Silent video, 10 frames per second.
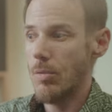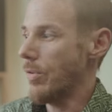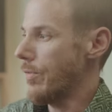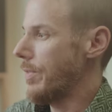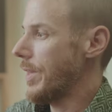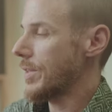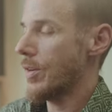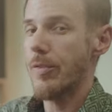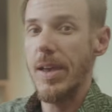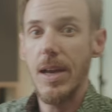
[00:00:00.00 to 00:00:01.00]
with
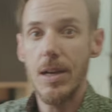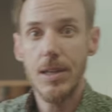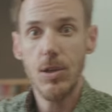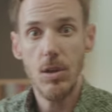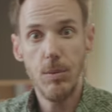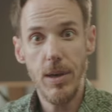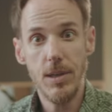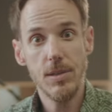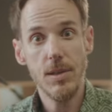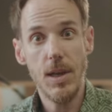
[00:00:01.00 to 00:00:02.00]
Nadav Erlich on
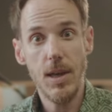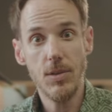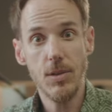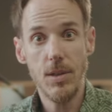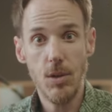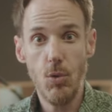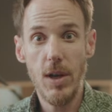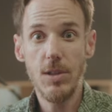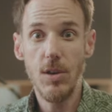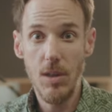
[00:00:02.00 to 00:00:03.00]
bass and the great